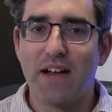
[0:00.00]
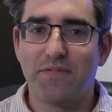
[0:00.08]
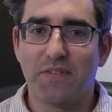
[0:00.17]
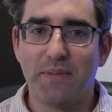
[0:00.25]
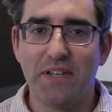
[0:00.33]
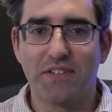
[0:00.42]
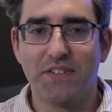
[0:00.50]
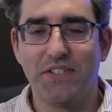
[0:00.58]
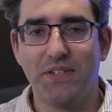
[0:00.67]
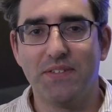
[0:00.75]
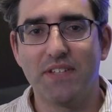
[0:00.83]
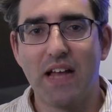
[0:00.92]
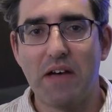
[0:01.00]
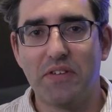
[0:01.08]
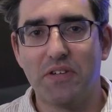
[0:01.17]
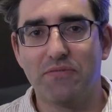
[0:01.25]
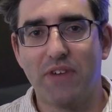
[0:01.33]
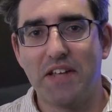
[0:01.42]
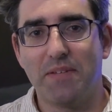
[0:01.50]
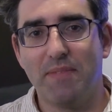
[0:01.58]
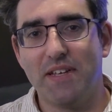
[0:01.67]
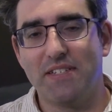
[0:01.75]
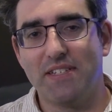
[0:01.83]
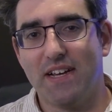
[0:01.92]
for me to reduce the level of
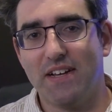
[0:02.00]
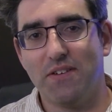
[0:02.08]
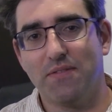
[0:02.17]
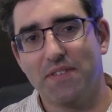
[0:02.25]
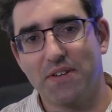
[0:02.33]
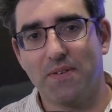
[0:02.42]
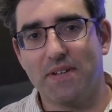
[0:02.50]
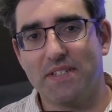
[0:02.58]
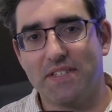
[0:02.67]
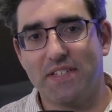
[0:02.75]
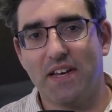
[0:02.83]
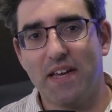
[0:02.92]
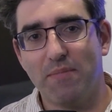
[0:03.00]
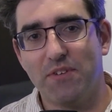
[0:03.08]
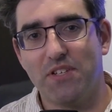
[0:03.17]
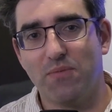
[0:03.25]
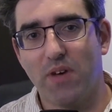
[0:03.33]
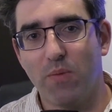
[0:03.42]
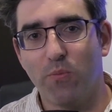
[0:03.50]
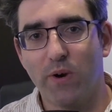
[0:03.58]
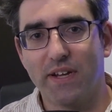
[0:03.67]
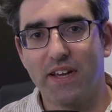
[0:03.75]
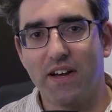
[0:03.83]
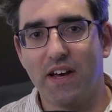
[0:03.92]
randomness over the course of time, which is what I'm
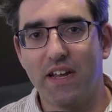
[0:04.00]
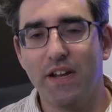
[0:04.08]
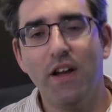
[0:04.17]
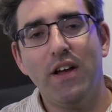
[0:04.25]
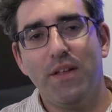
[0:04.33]
working on.